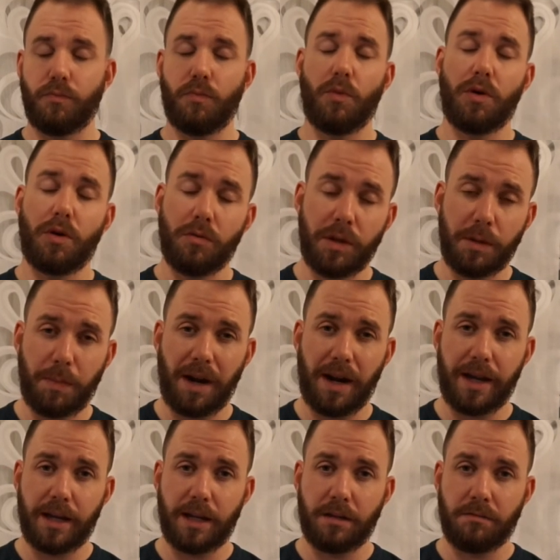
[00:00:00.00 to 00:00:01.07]
we're only
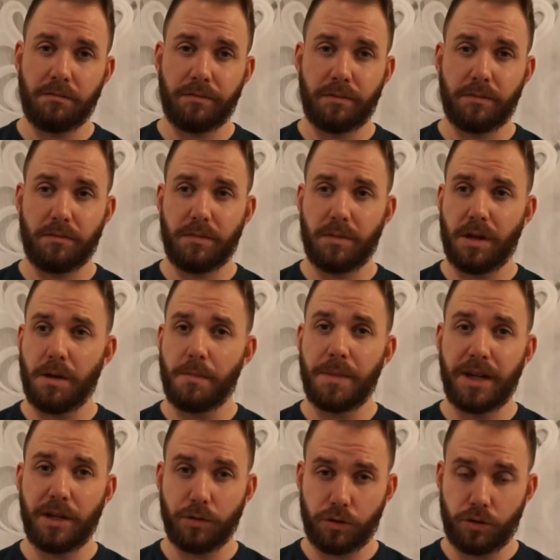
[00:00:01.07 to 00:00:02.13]
playing a
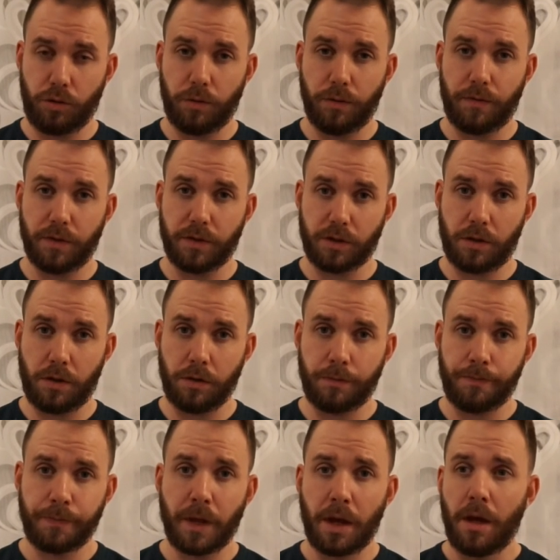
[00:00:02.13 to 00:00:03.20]
minute or 2 of the song.
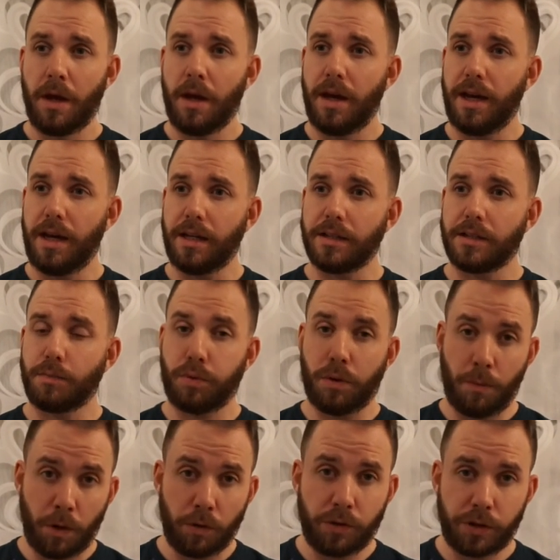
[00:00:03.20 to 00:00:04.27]
It's
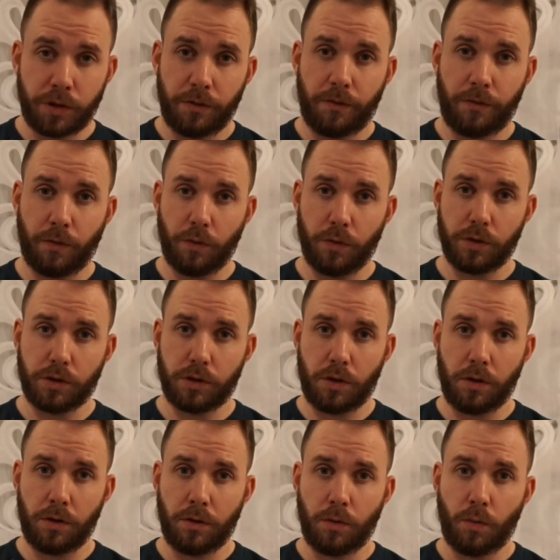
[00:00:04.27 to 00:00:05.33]
promotion for the
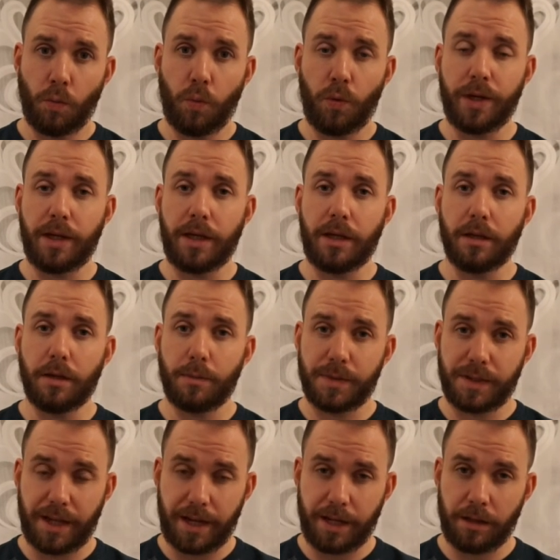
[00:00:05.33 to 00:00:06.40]
song. We
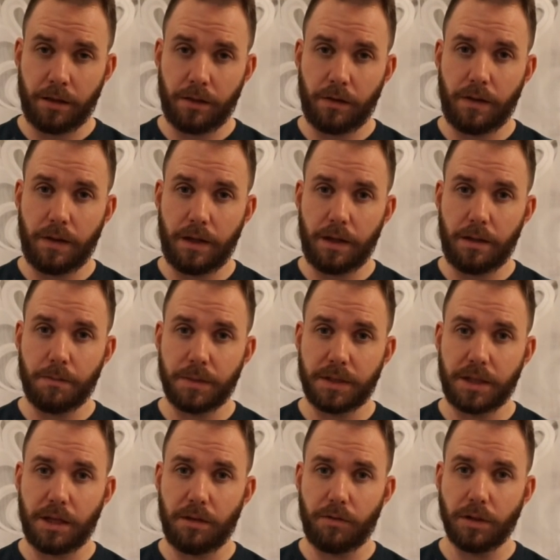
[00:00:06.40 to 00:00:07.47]
obtain the
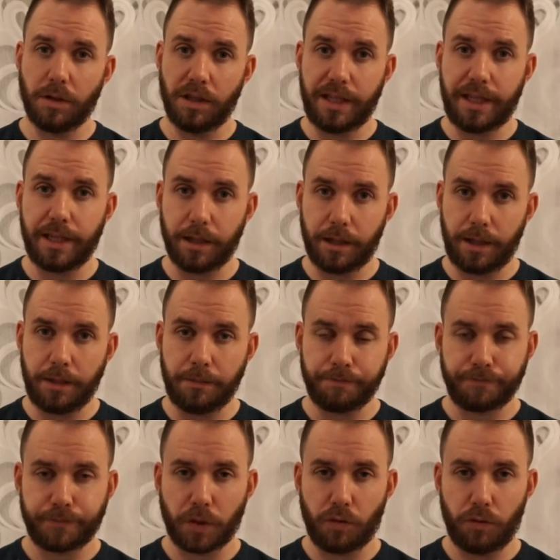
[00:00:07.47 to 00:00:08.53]
material legally
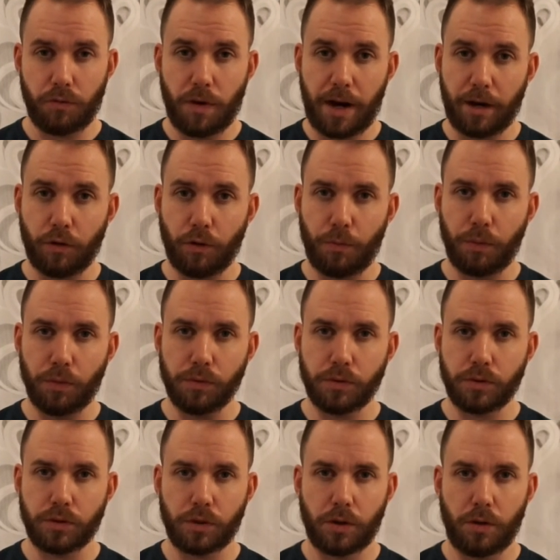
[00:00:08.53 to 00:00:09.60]
through record pools,
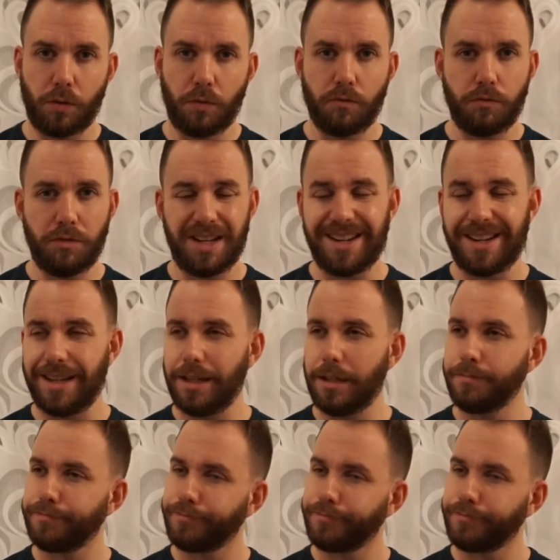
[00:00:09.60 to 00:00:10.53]
so really,